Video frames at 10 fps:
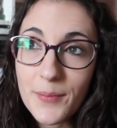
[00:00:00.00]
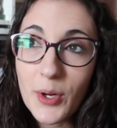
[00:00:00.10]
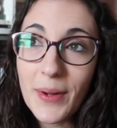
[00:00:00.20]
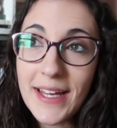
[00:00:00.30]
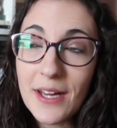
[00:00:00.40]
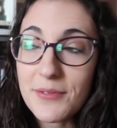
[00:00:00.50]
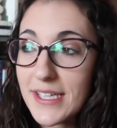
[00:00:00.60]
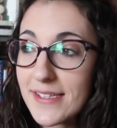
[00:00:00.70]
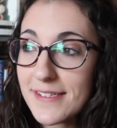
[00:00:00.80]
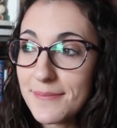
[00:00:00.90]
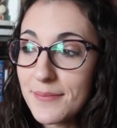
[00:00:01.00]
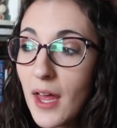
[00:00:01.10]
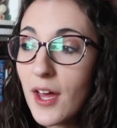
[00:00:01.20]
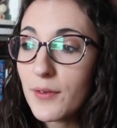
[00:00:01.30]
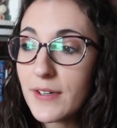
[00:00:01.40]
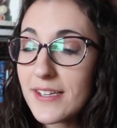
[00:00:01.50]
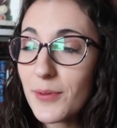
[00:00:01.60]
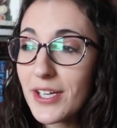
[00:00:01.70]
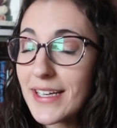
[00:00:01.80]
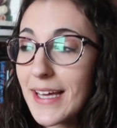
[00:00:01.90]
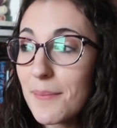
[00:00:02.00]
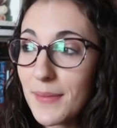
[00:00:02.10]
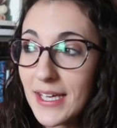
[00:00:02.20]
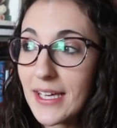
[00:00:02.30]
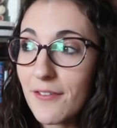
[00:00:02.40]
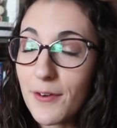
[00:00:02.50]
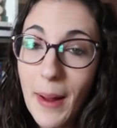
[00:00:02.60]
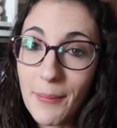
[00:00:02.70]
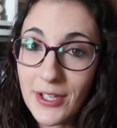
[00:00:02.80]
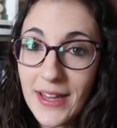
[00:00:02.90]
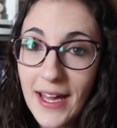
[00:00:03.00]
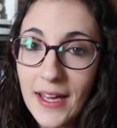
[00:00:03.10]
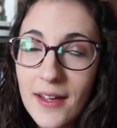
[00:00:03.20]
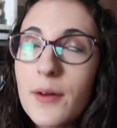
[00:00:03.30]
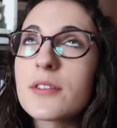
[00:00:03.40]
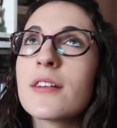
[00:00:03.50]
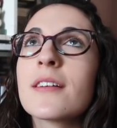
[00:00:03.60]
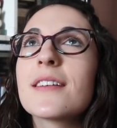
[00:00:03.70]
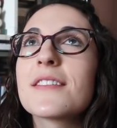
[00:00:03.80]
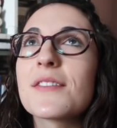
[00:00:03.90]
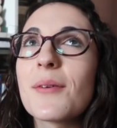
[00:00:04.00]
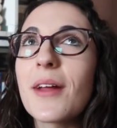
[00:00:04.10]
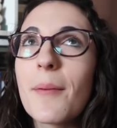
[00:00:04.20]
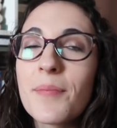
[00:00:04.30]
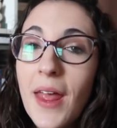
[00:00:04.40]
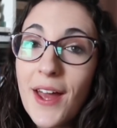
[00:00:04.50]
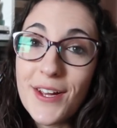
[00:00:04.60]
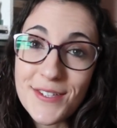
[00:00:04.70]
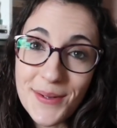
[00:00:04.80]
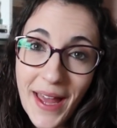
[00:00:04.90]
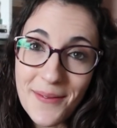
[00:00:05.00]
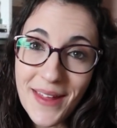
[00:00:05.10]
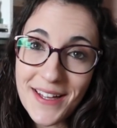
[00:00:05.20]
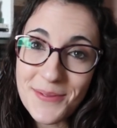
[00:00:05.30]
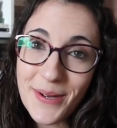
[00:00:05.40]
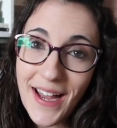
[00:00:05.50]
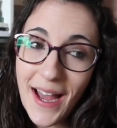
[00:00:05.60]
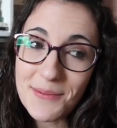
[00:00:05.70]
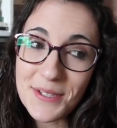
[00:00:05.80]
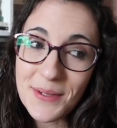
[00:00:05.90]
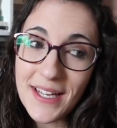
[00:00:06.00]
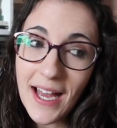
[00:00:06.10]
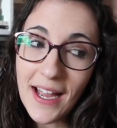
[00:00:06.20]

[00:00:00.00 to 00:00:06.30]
What do I get Reese? Reese, what are you gonna get me for my birthday? It's so dumb. So yeah, that's what I'm doing.